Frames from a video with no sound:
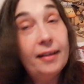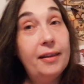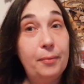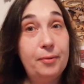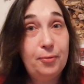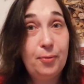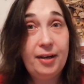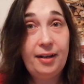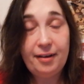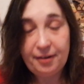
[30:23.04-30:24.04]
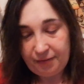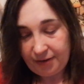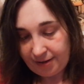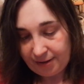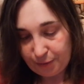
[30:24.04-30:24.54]
And there was quite a lot of
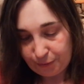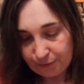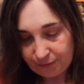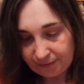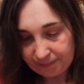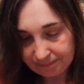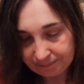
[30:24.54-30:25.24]
those.